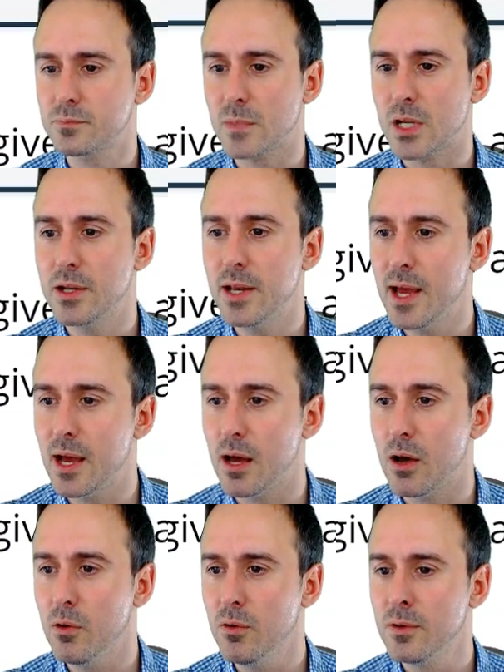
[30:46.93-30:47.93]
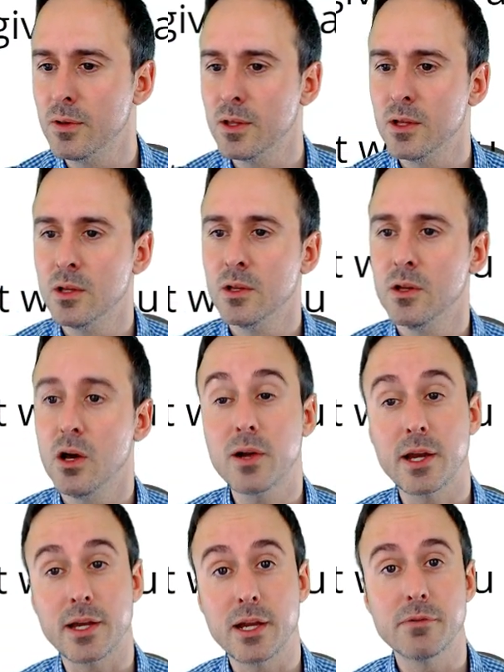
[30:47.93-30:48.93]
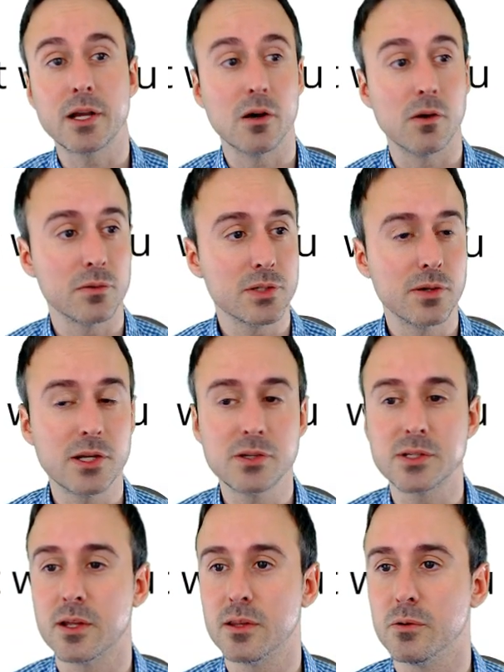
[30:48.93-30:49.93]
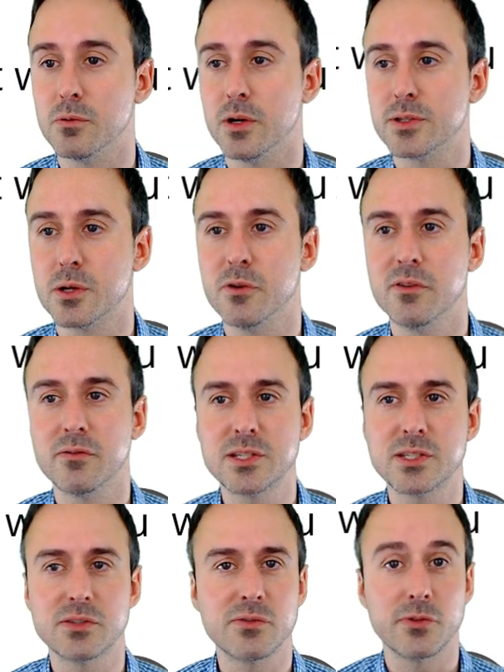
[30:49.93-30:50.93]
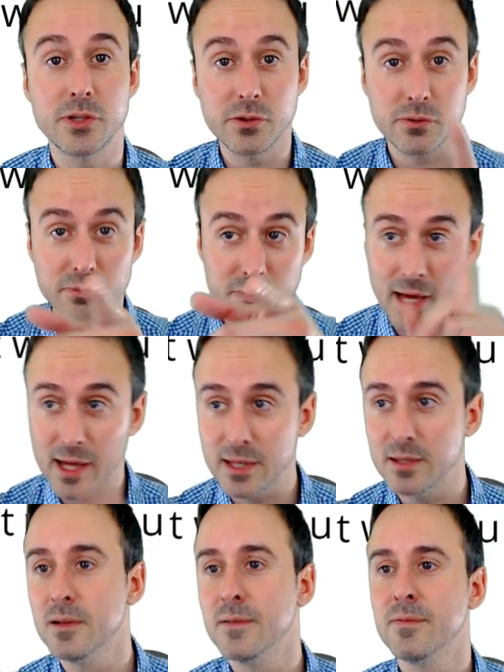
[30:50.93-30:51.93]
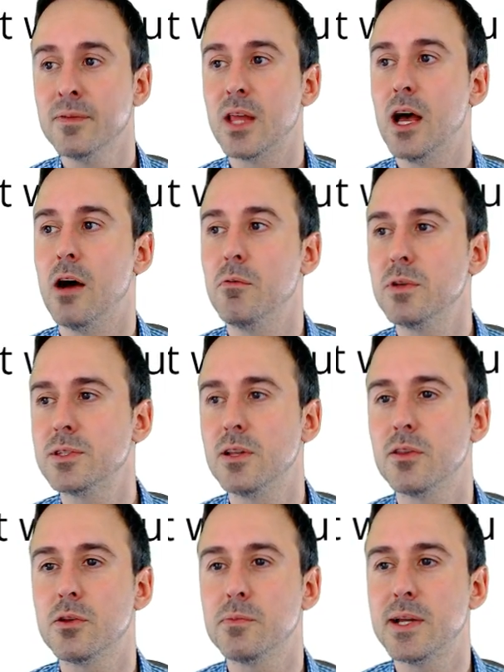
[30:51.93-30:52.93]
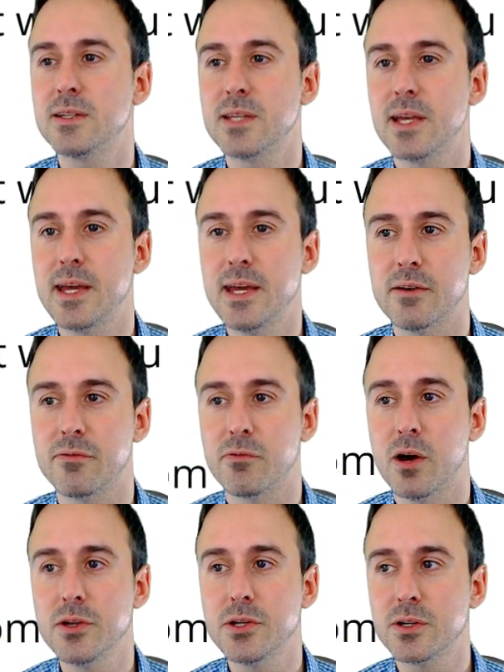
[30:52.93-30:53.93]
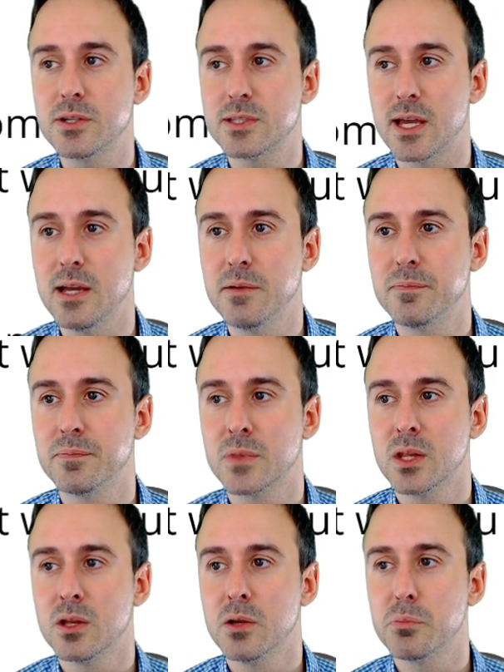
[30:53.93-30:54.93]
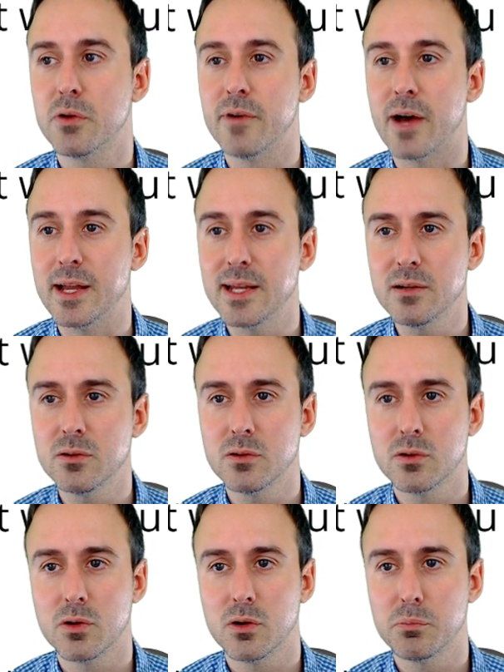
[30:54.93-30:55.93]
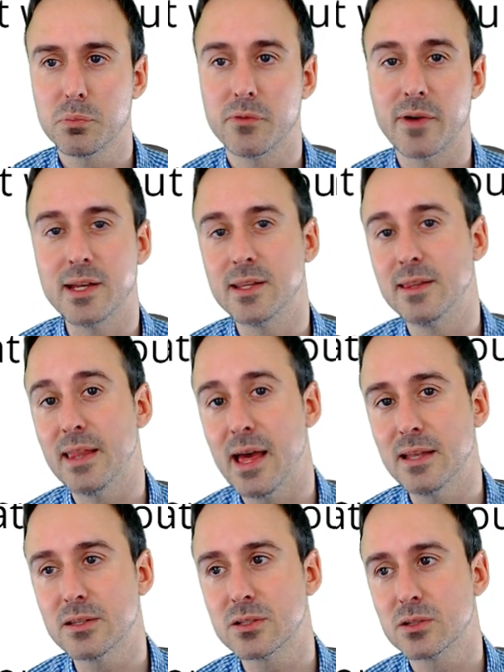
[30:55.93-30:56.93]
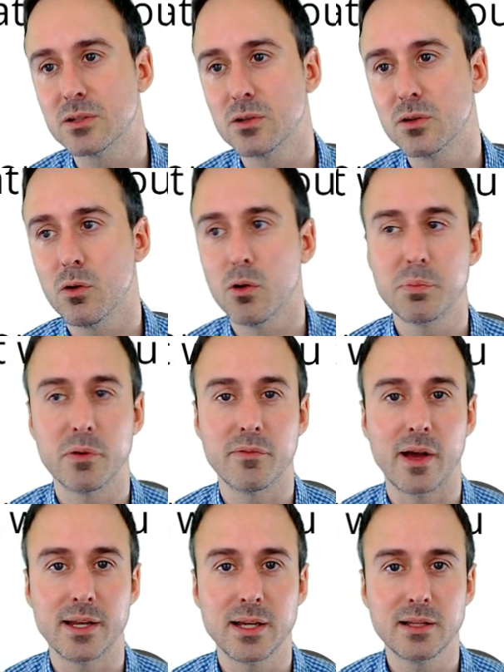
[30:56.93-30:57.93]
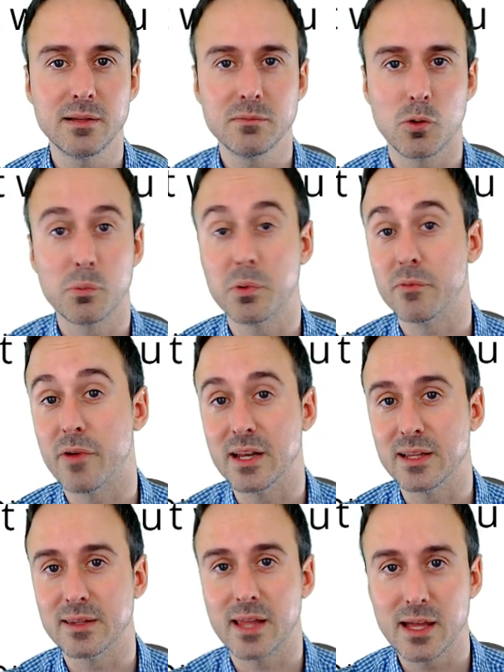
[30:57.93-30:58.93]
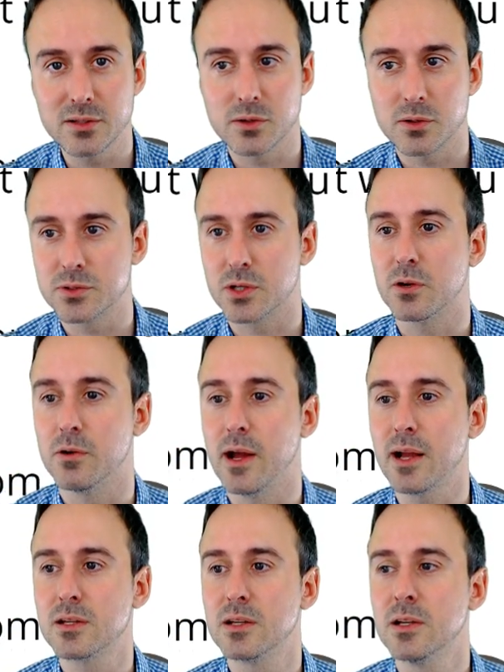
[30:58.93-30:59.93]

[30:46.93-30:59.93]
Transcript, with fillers: Now, okay, here we go. So here's another word. So this is for you, Vlad. Uh, what's another way to say if? Well, you could say providing, provided that, or providing, or providing that. Those are correct.